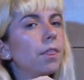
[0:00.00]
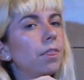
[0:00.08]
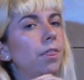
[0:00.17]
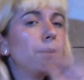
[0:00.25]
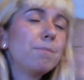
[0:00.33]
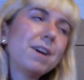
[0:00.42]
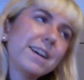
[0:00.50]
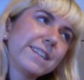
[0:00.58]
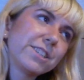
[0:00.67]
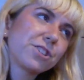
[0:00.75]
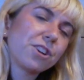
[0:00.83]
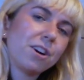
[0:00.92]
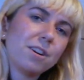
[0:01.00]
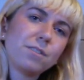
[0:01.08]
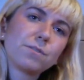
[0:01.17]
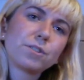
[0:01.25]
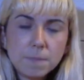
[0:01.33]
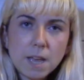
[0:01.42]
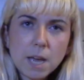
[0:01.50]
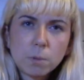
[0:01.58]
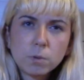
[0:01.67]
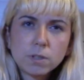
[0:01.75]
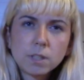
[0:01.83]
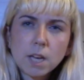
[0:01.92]
The Mineshaft. It
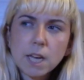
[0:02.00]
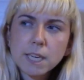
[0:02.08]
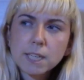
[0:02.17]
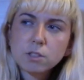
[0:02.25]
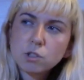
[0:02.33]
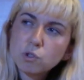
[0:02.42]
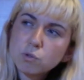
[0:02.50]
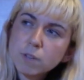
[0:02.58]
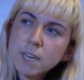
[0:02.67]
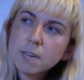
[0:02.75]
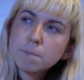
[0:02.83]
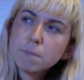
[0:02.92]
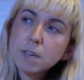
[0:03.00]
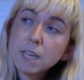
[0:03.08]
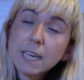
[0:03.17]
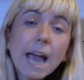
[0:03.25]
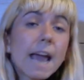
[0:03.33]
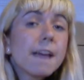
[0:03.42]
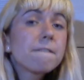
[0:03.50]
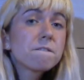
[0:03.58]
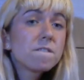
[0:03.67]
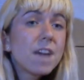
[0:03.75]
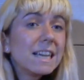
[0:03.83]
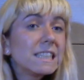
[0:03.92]
was an extreme gay
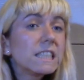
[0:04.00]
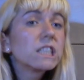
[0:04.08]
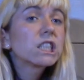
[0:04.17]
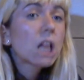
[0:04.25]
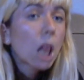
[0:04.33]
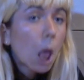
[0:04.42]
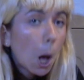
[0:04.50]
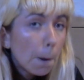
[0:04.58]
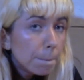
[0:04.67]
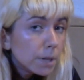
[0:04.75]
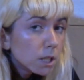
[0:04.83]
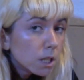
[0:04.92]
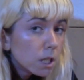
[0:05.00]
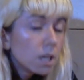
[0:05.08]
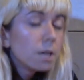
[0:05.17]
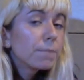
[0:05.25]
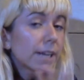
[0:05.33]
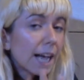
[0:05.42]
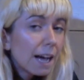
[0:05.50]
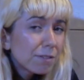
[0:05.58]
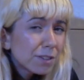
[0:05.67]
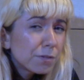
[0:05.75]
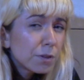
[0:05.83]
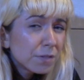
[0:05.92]
fetish club. Be
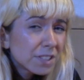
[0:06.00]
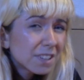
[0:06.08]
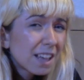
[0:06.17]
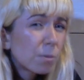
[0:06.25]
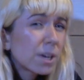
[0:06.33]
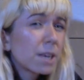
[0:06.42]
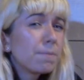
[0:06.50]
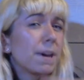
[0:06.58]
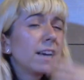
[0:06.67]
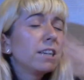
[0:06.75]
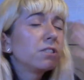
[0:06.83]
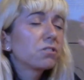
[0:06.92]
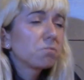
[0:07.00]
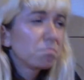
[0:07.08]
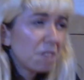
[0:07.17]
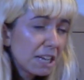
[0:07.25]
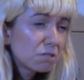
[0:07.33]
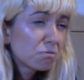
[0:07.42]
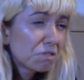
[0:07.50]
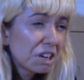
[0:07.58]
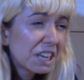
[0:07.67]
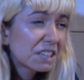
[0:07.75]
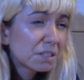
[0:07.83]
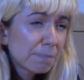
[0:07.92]
careful if you visit that wiki page, it's
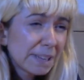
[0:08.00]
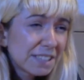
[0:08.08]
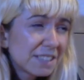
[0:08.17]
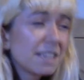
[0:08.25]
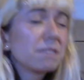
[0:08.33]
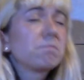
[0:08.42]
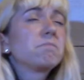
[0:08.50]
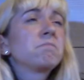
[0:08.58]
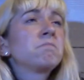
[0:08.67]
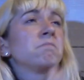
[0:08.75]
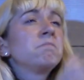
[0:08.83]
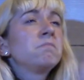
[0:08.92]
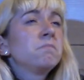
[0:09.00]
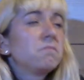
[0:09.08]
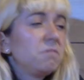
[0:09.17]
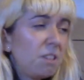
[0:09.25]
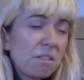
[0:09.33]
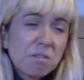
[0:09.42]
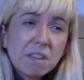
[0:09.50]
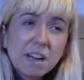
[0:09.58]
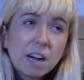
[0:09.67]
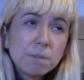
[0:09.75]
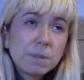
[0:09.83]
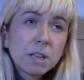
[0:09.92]
really explicit. Didn't
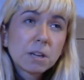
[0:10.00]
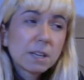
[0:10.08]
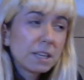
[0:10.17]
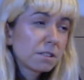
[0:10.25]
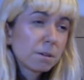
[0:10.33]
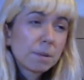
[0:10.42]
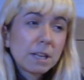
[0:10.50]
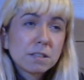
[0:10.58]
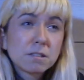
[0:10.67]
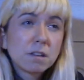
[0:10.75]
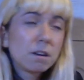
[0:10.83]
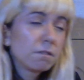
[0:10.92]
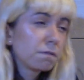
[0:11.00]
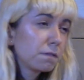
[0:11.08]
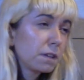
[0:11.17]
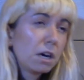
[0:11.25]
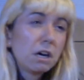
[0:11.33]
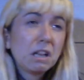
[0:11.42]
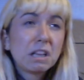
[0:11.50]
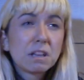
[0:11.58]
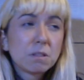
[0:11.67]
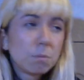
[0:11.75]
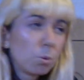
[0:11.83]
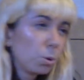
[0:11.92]
think I'd be looking at some of that stuff early
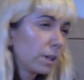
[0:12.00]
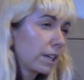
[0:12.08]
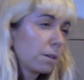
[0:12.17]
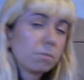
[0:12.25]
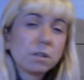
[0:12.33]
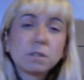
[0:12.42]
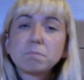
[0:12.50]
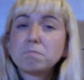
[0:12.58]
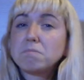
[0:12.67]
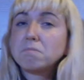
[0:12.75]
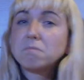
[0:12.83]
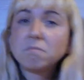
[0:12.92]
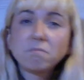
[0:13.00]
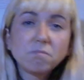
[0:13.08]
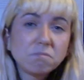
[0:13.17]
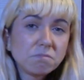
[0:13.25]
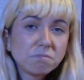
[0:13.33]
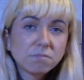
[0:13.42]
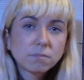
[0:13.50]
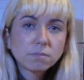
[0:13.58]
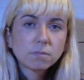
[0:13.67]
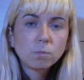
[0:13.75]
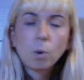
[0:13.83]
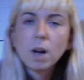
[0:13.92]
in the morning, but
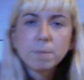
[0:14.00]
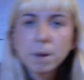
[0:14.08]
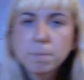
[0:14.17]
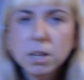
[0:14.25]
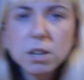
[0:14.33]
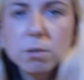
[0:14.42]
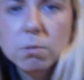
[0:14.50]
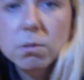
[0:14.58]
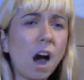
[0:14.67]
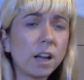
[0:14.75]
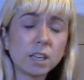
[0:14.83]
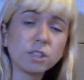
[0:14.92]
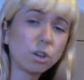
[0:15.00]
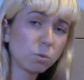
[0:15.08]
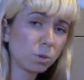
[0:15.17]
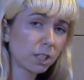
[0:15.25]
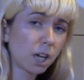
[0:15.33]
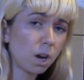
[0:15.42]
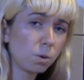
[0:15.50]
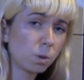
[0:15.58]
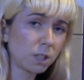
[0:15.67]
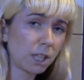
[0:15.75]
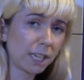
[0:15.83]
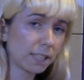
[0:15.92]
why am I blue? And I don't want to go
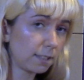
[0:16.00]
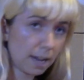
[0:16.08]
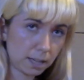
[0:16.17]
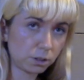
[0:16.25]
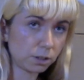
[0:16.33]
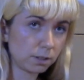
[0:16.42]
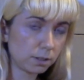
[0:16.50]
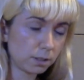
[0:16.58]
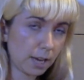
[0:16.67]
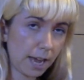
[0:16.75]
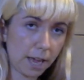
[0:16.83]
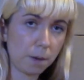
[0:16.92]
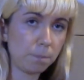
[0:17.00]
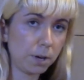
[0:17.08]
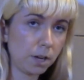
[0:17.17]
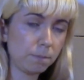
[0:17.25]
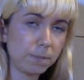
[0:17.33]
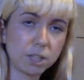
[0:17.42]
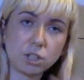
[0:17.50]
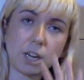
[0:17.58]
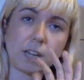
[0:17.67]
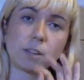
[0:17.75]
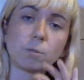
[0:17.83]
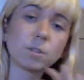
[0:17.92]
on like a tangent here, but Mick
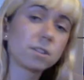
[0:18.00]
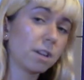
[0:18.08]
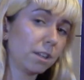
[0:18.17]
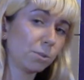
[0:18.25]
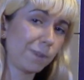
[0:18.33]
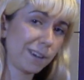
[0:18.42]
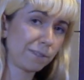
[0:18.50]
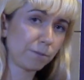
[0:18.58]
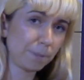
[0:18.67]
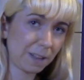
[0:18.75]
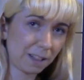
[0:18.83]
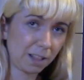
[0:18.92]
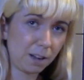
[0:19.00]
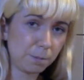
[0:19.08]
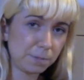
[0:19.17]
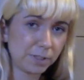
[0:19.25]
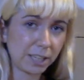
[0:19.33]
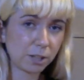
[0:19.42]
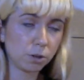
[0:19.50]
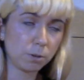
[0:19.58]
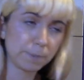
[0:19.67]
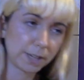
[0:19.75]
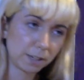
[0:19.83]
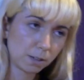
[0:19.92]
Jagger was turned away from that club for like not
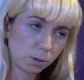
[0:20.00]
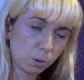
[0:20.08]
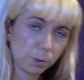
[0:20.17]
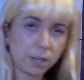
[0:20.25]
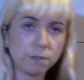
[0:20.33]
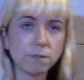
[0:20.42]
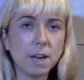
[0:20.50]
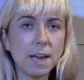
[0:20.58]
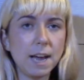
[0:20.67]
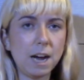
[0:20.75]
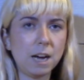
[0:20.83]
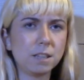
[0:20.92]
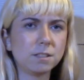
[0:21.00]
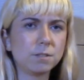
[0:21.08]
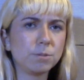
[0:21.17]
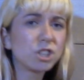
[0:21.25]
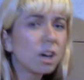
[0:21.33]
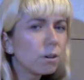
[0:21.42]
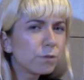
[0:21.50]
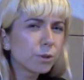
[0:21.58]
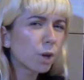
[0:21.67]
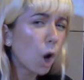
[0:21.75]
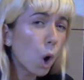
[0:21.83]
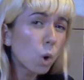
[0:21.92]
being hardcore enough, and Michel
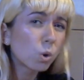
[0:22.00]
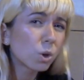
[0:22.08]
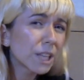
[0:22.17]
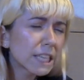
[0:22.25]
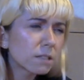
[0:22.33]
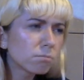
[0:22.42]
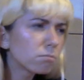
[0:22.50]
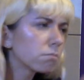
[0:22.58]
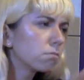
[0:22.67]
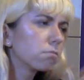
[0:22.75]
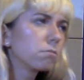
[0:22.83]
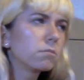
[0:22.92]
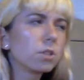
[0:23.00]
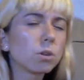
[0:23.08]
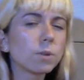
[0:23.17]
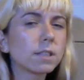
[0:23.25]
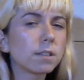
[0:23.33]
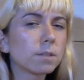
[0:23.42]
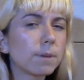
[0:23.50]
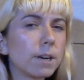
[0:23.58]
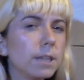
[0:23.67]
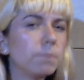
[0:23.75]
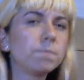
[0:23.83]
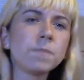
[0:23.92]
Foucault got in. Don't know what that says about
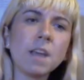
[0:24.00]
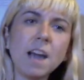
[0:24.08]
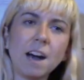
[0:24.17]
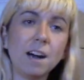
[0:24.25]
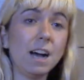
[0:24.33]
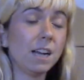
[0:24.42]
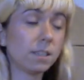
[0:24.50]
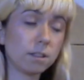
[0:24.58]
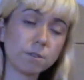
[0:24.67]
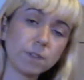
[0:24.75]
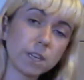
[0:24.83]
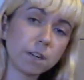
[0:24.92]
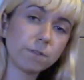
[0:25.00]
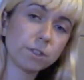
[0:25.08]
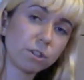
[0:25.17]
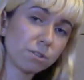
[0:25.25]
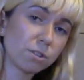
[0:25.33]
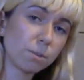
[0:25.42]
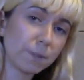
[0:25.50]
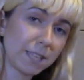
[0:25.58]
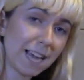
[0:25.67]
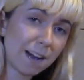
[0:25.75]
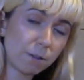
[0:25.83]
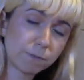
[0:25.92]
him. And in the video for Don't Stop Me
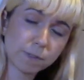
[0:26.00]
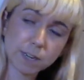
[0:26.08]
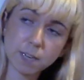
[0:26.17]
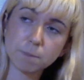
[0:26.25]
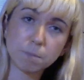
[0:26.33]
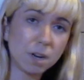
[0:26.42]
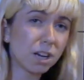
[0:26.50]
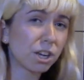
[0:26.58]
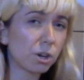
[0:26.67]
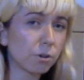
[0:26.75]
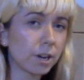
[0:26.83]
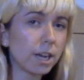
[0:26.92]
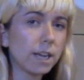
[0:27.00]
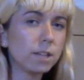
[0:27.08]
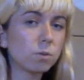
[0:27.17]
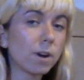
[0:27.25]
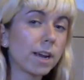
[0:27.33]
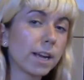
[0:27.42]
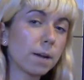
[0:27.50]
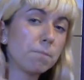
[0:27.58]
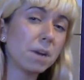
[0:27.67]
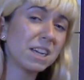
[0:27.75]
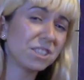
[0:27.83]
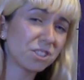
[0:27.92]
Now, Freddie Mercury is wearing a
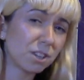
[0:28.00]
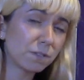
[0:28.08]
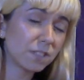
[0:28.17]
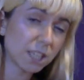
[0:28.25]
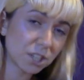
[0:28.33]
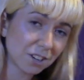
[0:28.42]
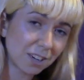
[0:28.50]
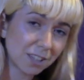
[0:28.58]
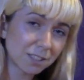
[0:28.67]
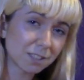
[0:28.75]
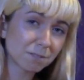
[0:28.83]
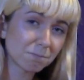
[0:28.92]
Mineshaft t-shirt.